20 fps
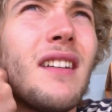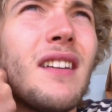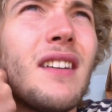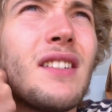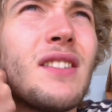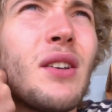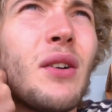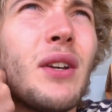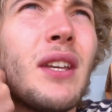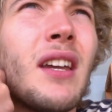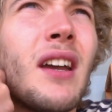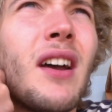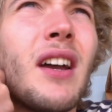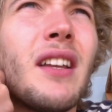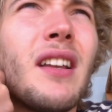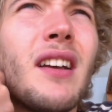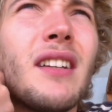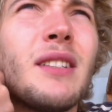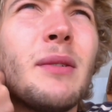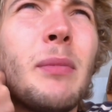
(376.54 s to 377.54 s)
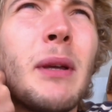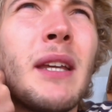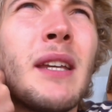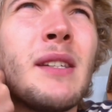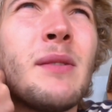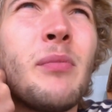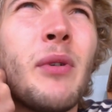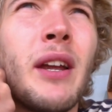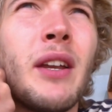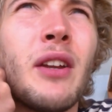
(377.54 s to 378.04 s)
So yeah, I'd like to pick
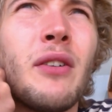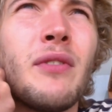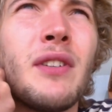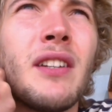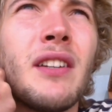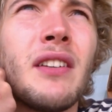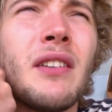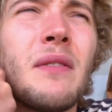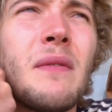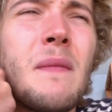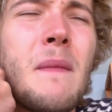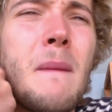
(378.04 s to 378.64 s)
his brain over dinner.